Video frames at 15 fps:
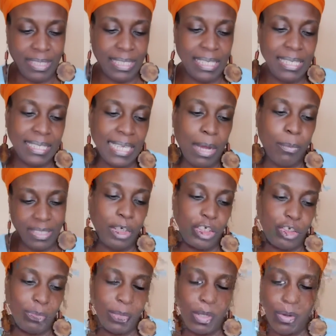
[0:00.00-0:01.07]
Skin and Scalp
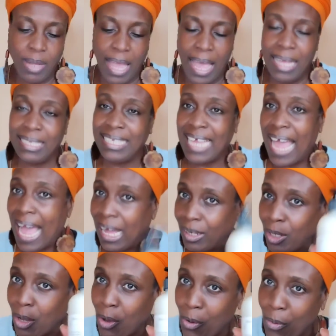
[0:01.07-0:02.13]
Moisture Milk has
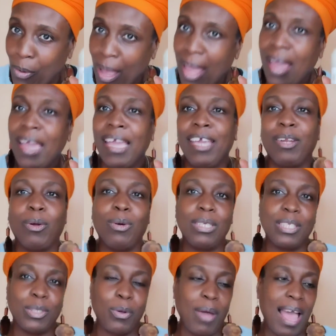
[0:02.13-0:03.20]
aloe. It
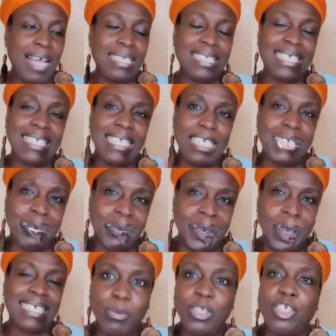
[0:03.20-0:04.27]
also has
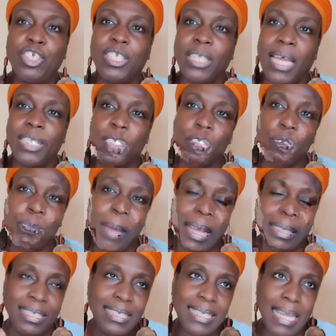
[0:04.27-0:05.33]
glycerin, which is a
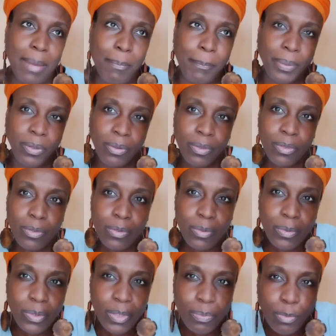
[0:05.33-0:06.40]
humectant that
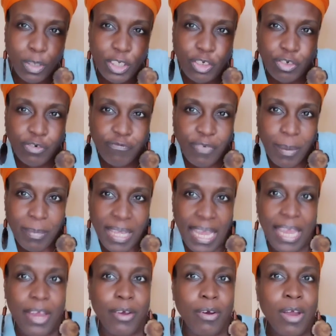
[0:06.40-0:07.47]
pulls moisture from
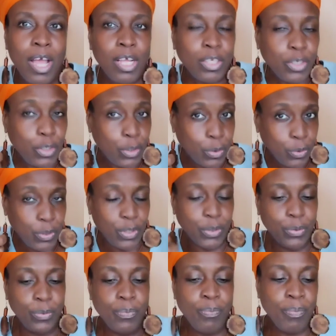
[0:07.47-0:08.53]
the air to
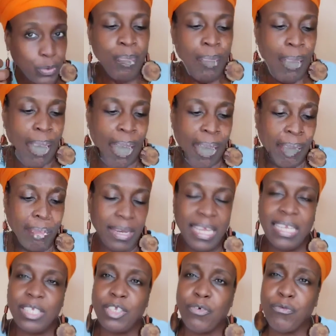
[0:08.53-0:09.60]
you. And
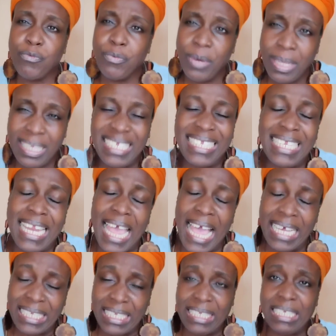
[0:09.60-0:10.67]
it is it's an
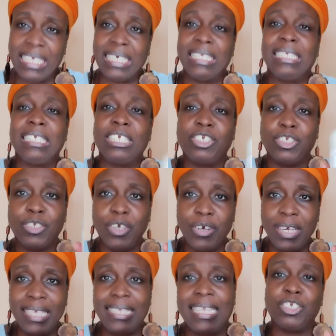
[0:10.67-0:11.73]
excellent
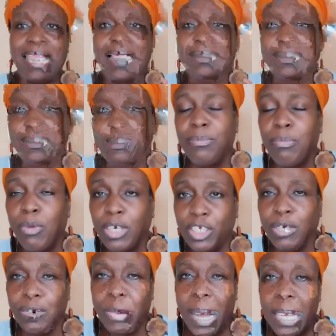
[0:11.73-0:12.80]
conditioner. It's an excellent
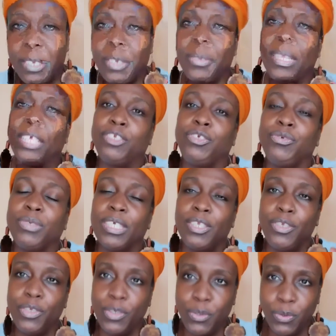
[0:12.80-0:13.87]
moisturizer that you
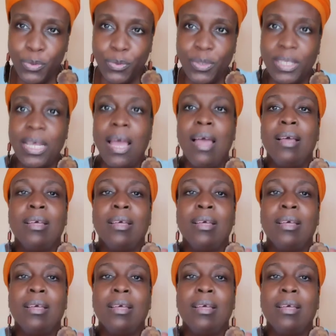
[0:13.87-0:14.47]
can use